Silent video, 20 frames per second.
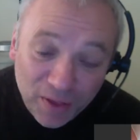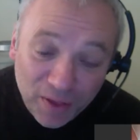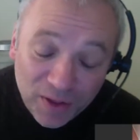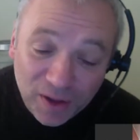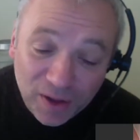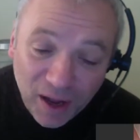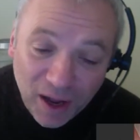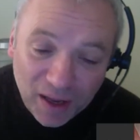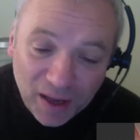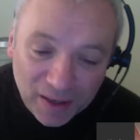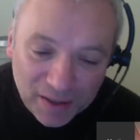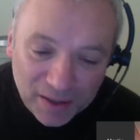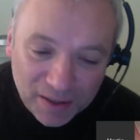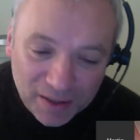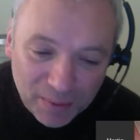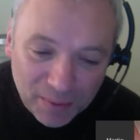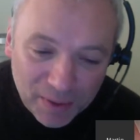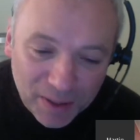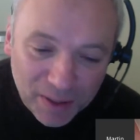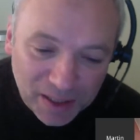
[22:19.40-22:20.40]

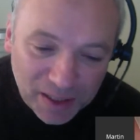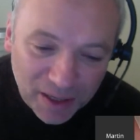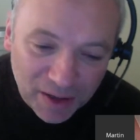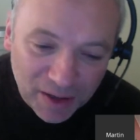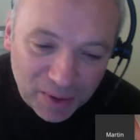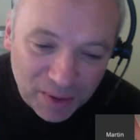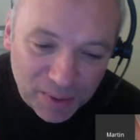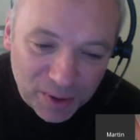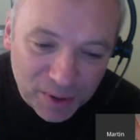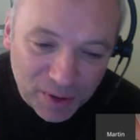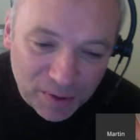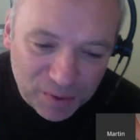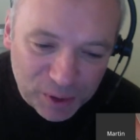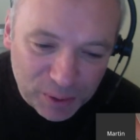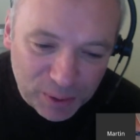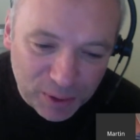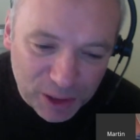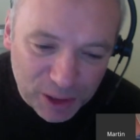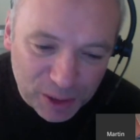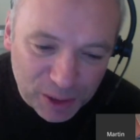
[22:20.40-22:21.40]
that's the other thing, we do have a
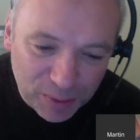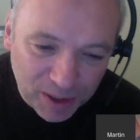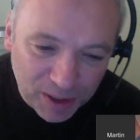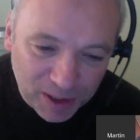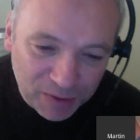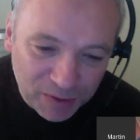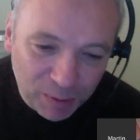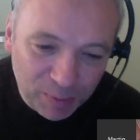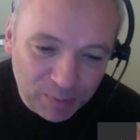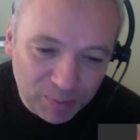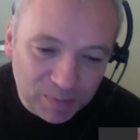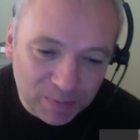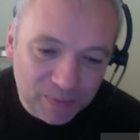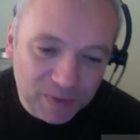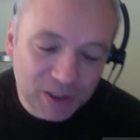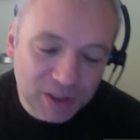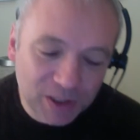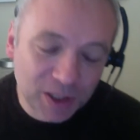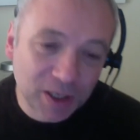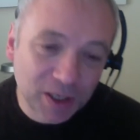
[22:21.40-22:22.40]
responsibility
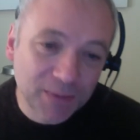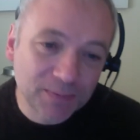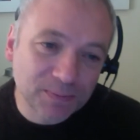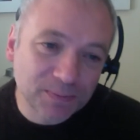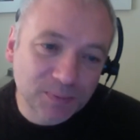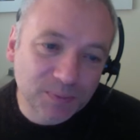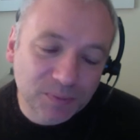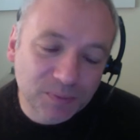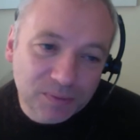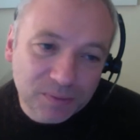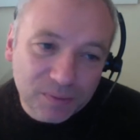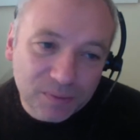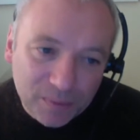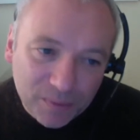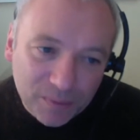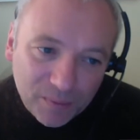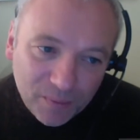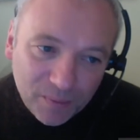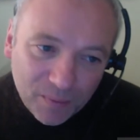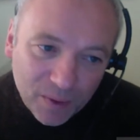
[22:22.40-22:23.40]
to
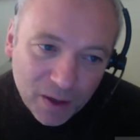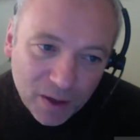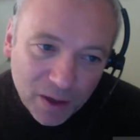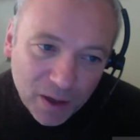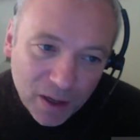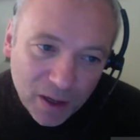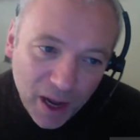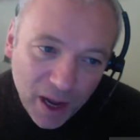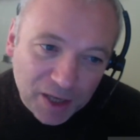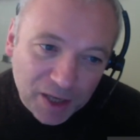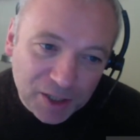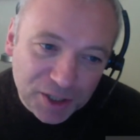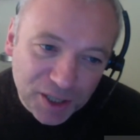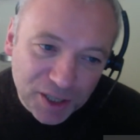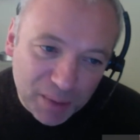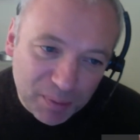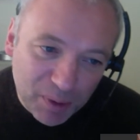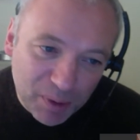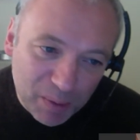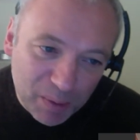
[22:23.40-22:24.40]

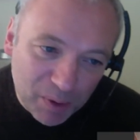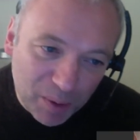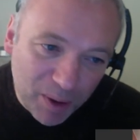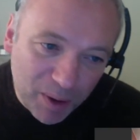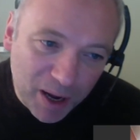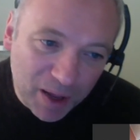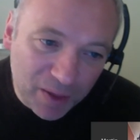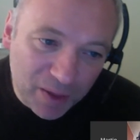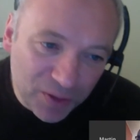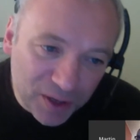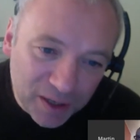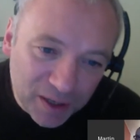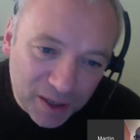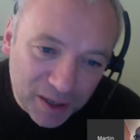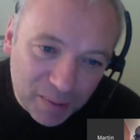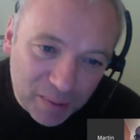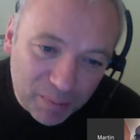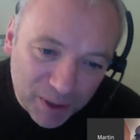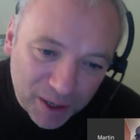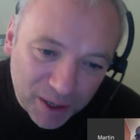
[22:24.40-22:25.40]
educate people about the
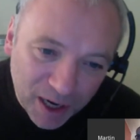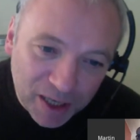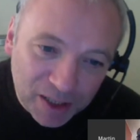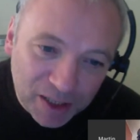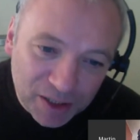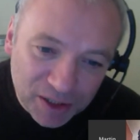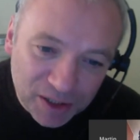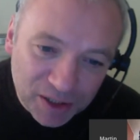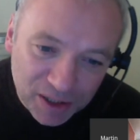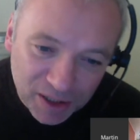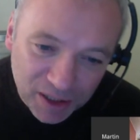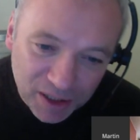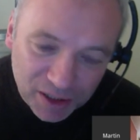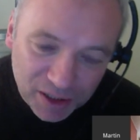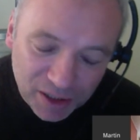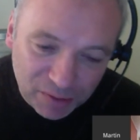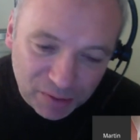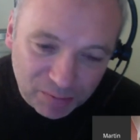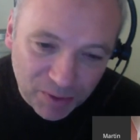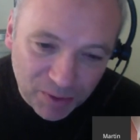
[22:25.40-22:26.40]
implications of these things,
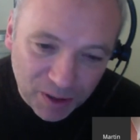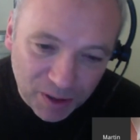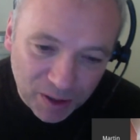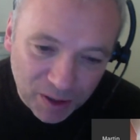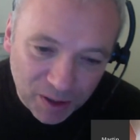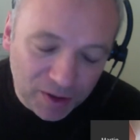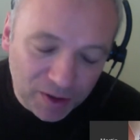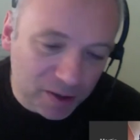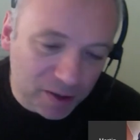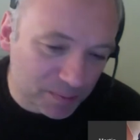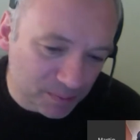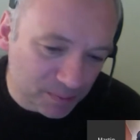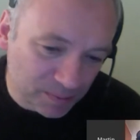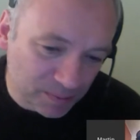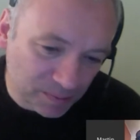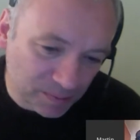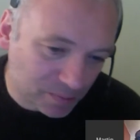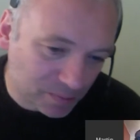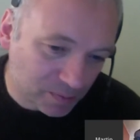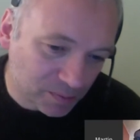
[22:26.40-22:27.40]
because I think
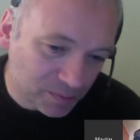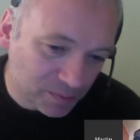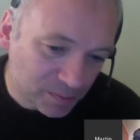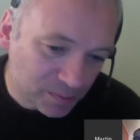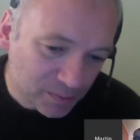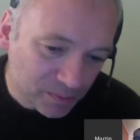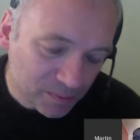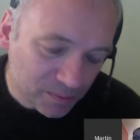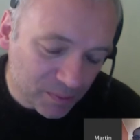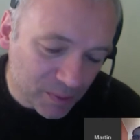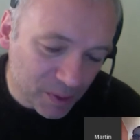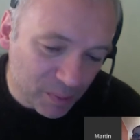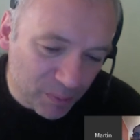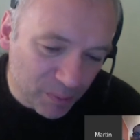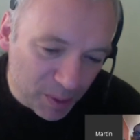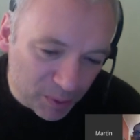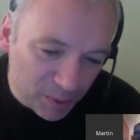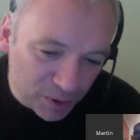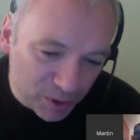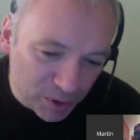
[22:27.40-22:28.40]

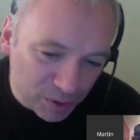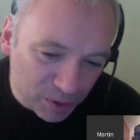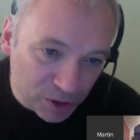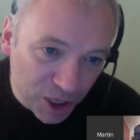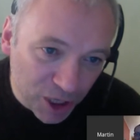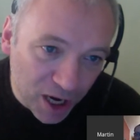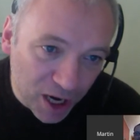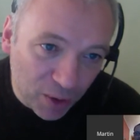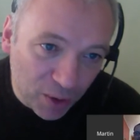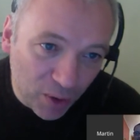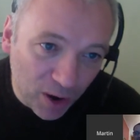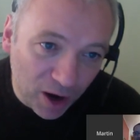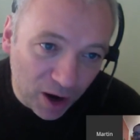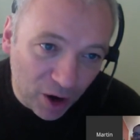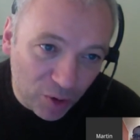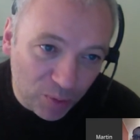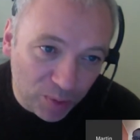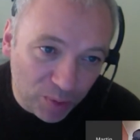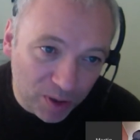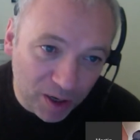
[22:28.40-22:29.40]
people do share quite
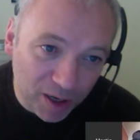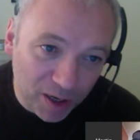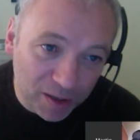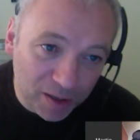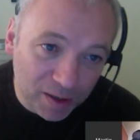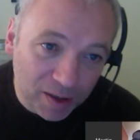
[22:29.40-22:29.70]
openly